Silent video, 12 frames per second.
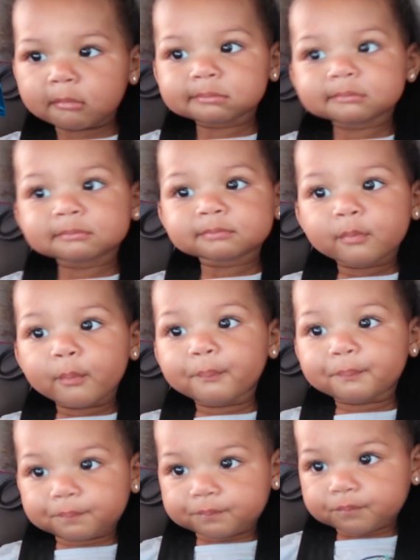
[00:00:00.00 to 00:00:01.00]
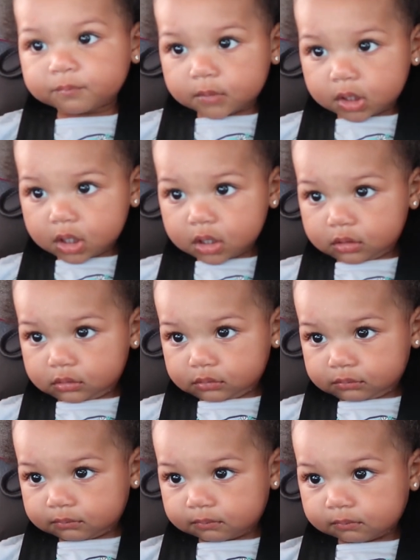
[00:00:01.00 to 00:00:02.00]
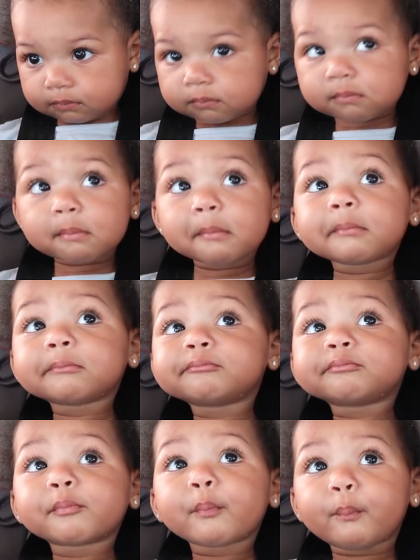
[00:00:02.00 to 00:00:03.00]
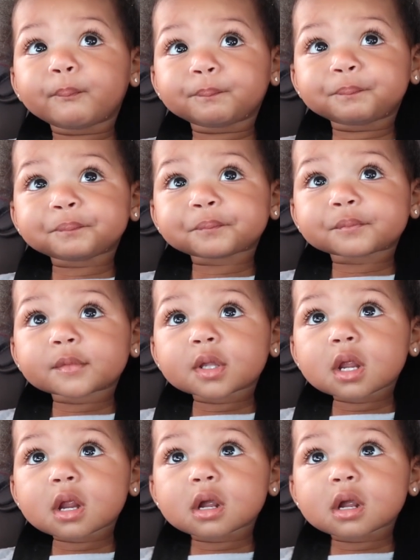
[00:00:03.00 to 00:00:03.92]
and then you got, see, I got vitamin water. I'm a big